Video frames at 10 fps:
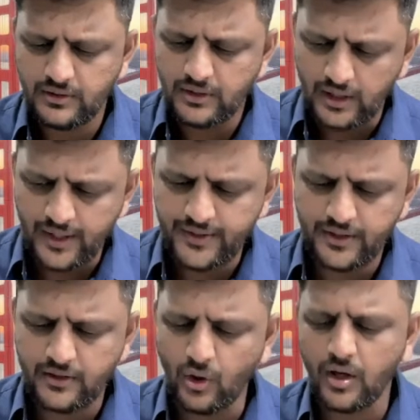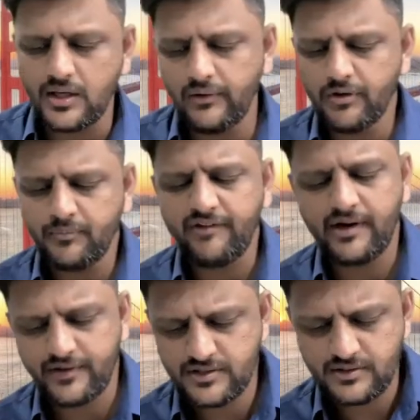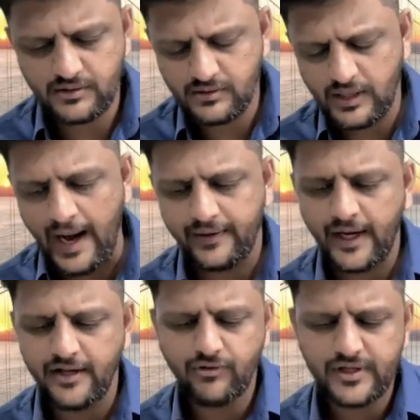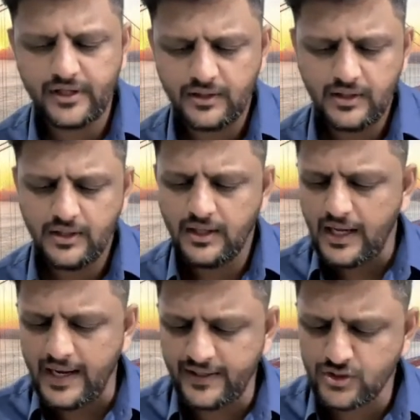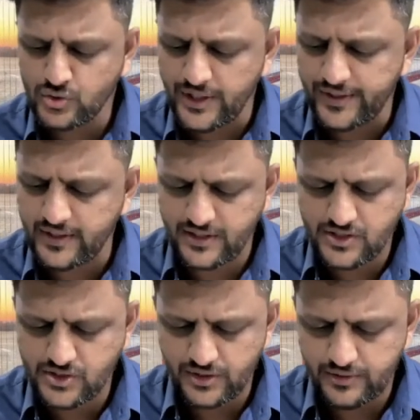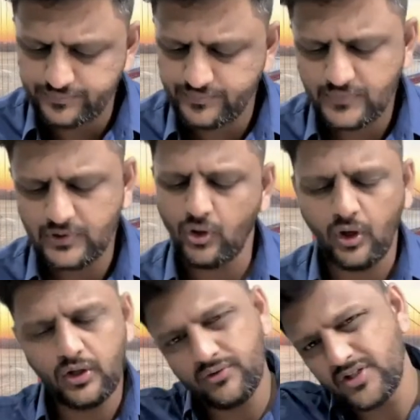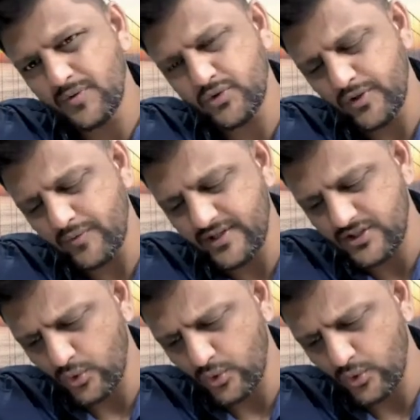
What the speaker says: under or governed by Factories Act 1948. Any society registered. All of this will be registered